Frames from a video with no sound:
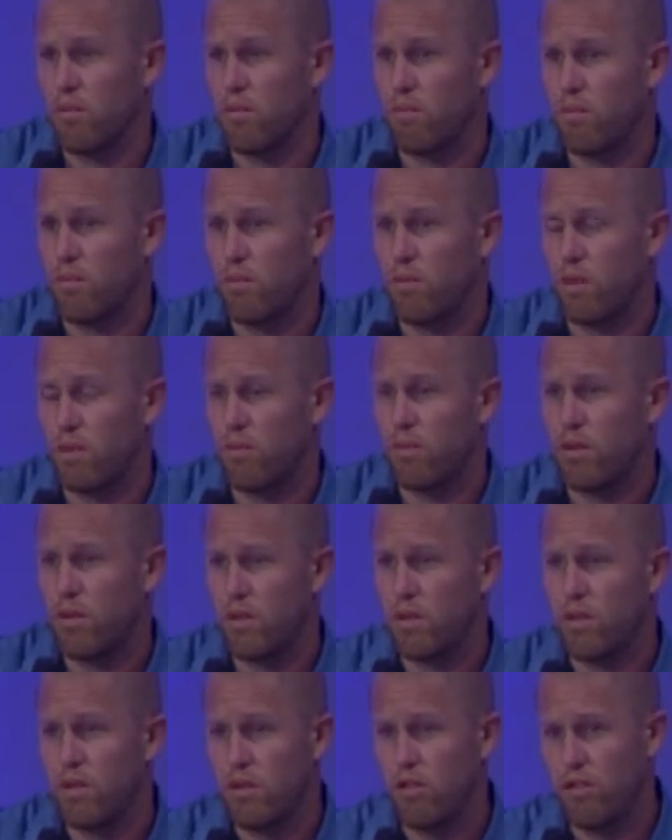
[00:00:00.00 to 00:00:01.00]

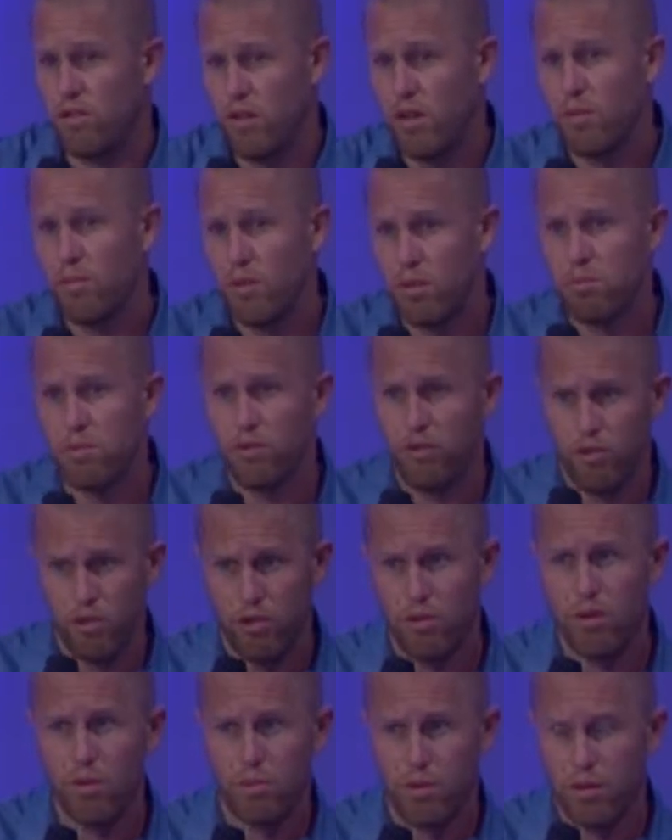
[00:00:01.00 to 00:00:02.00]
What these team members
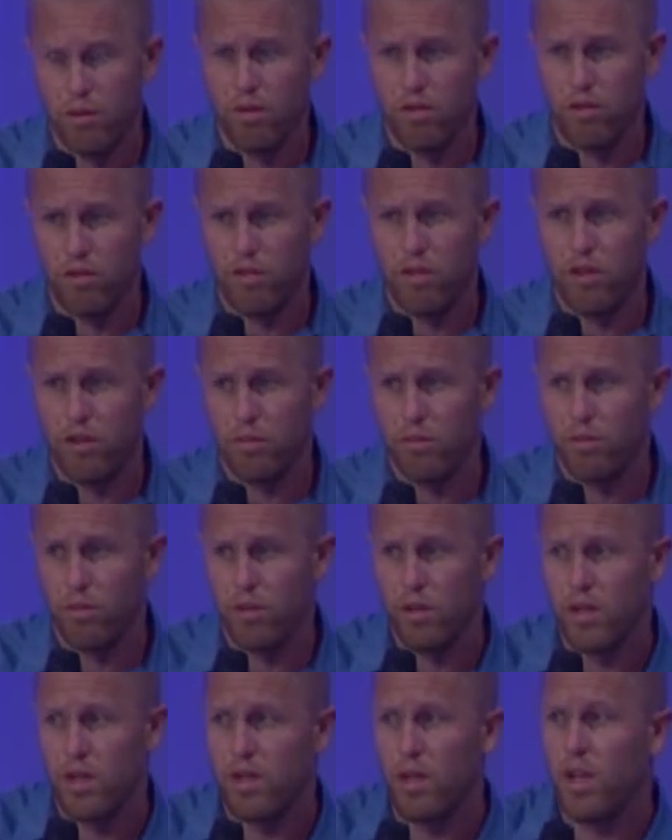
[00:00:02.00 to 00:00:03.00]
do up here on a Sunday
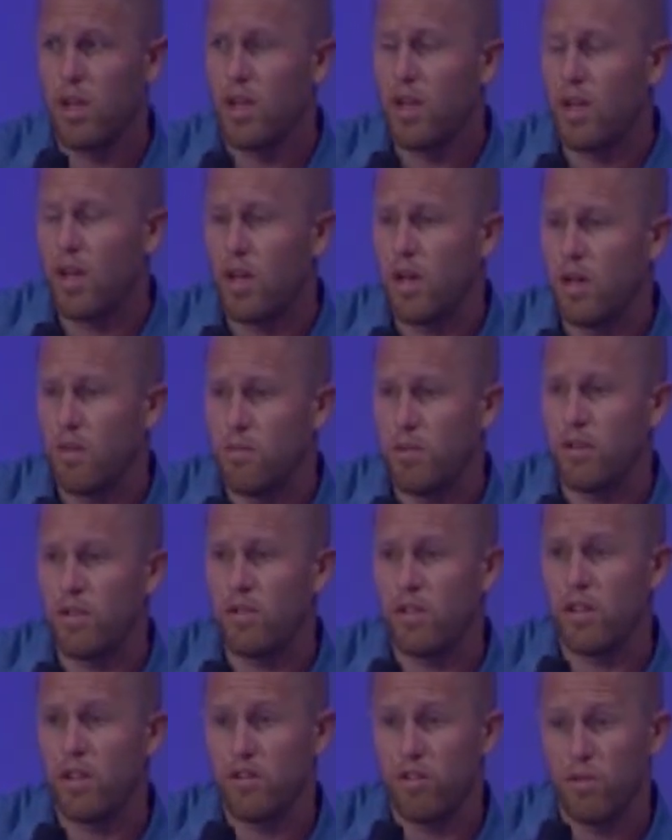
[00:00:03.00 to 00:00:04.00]
morning
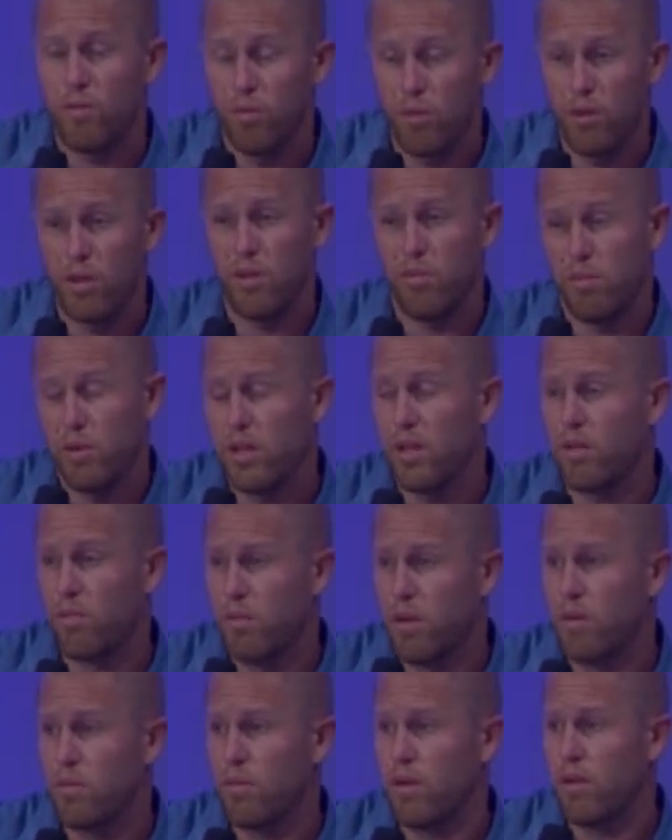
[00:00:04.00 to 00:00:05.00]
is a really big
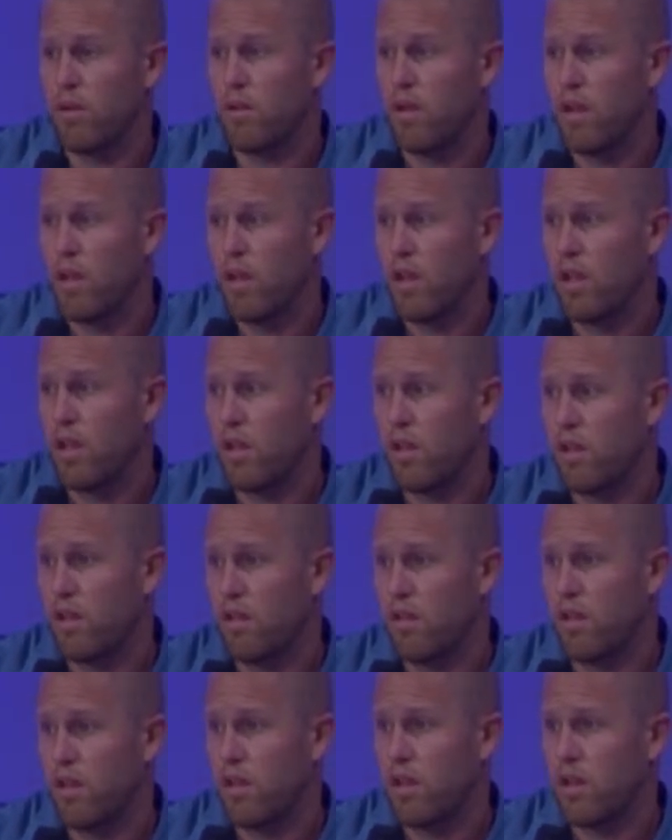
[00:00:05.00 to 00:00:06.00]
commitment, and
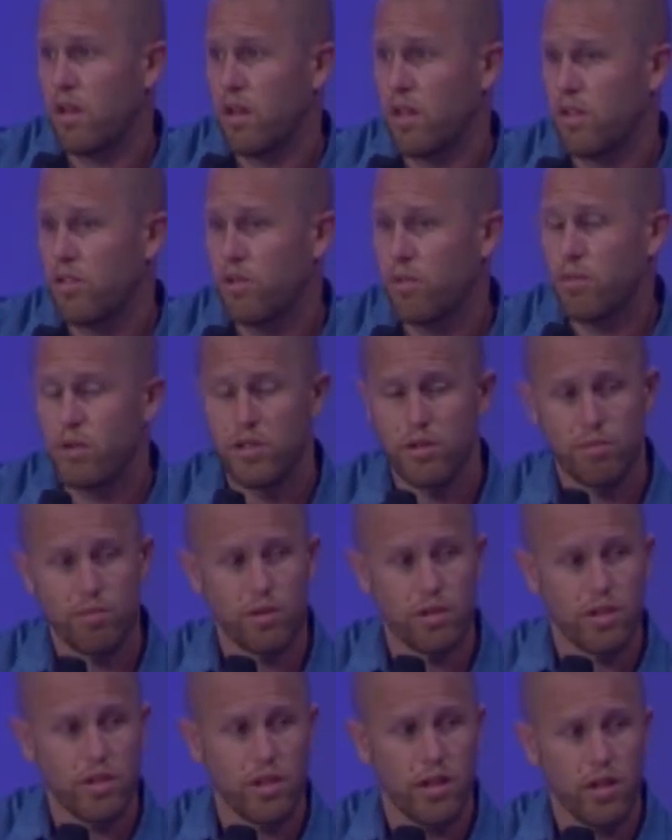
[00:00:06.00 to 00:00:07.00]
I so much
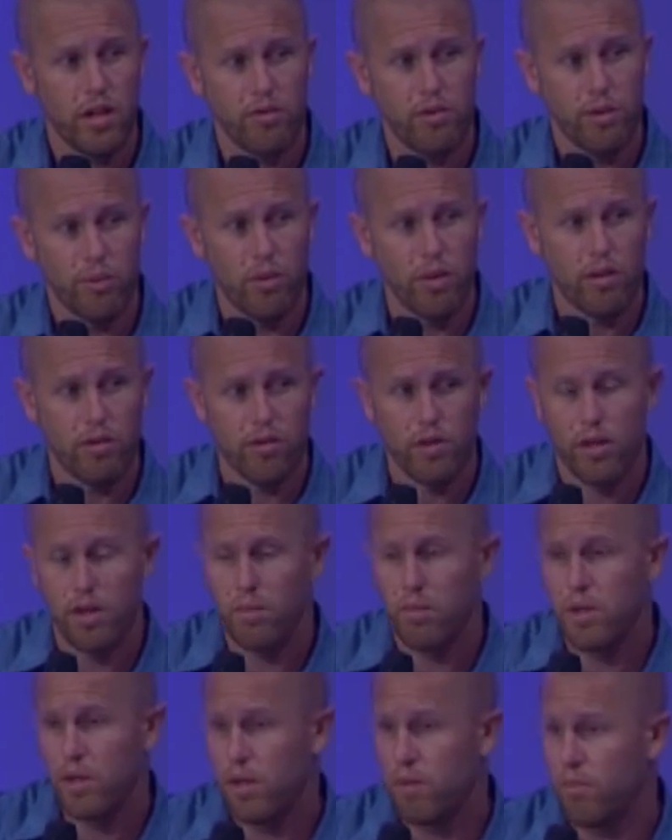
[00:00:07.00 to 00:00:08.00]
appreciate every one of
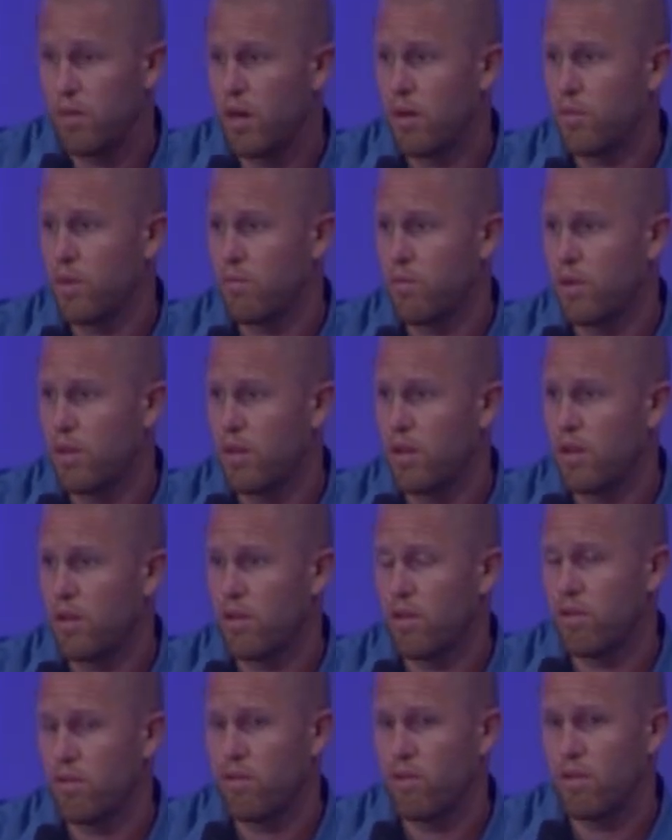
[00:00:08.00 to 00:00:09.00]
them, and Bobby in
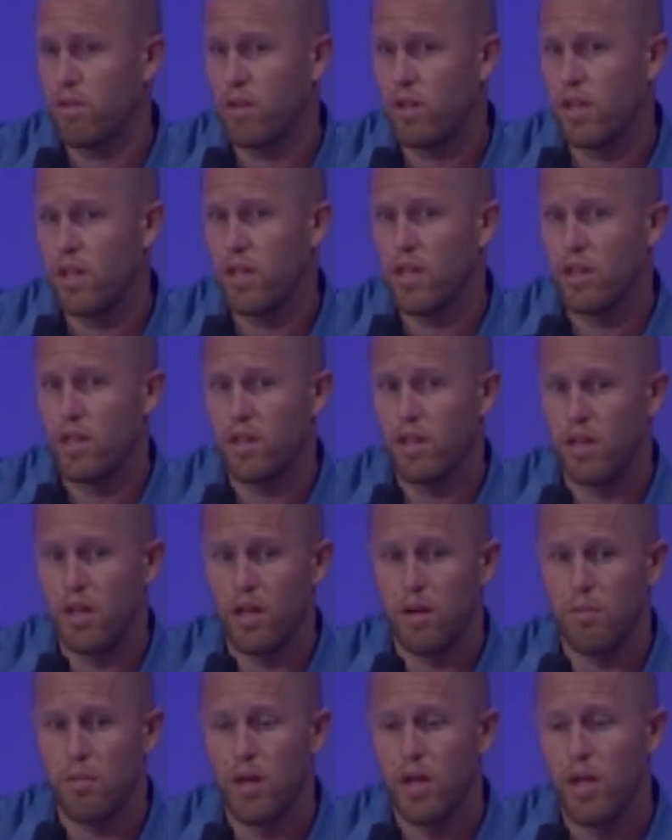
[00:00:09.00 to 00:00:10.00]
particular for taking the
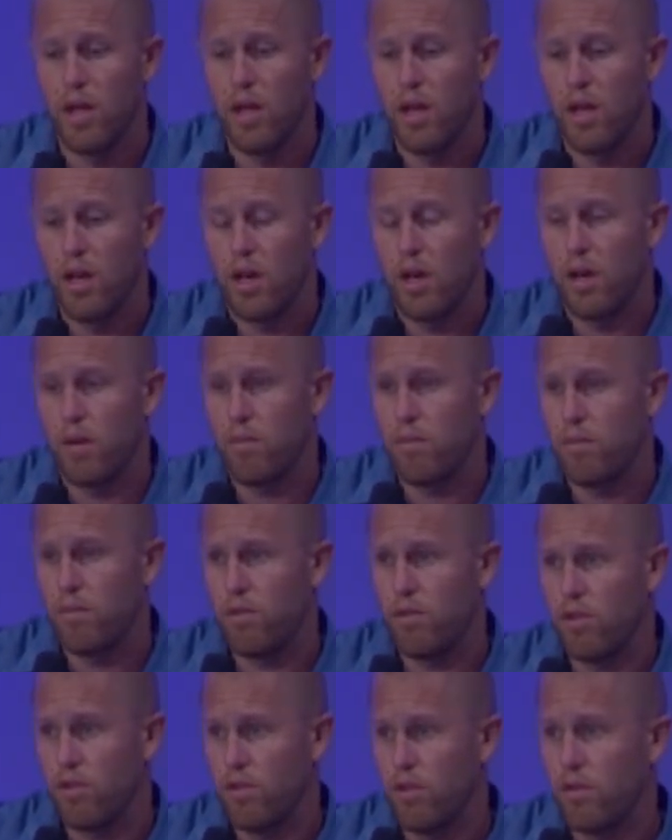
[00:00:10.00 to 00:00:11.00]
time
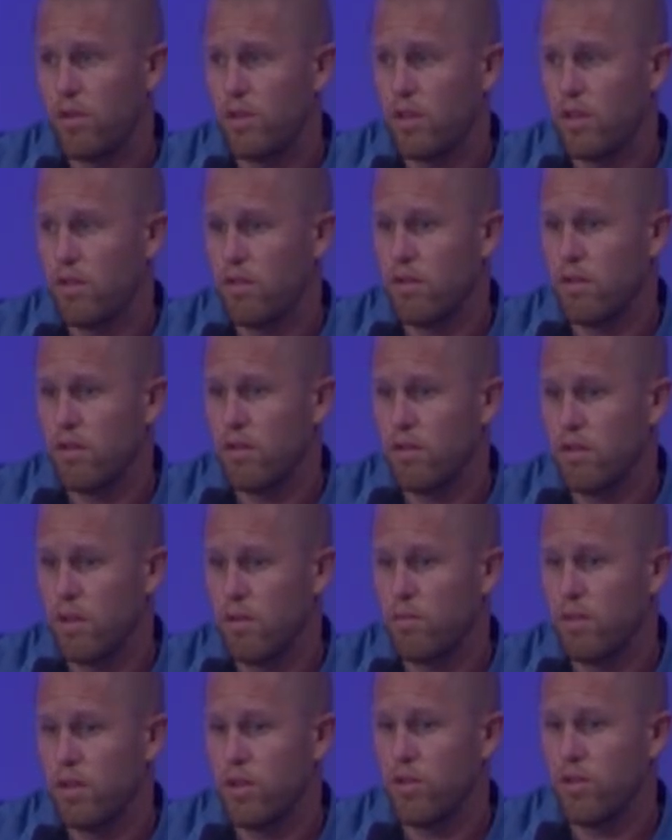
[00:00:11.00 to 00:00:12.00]
to do what
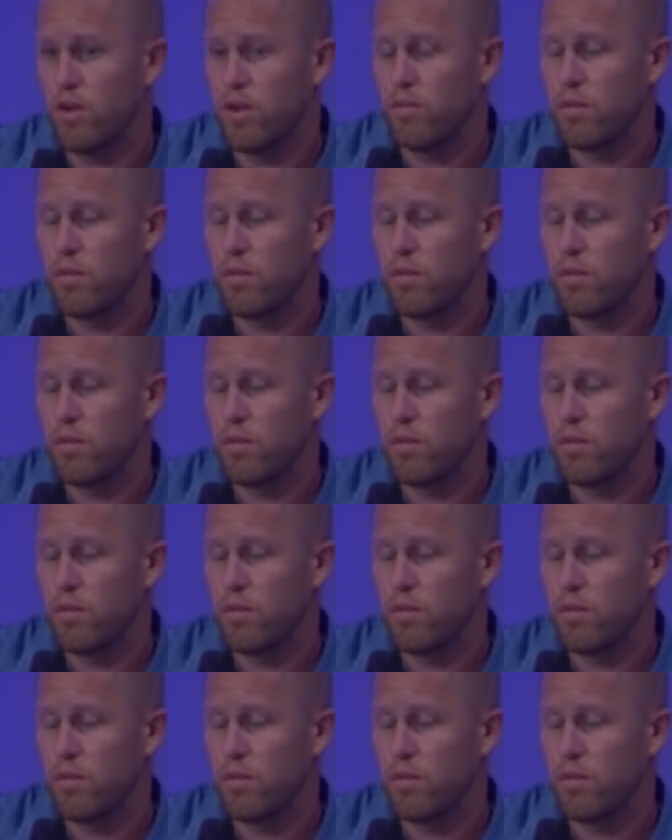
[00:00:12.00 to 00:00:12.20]
they've been doing.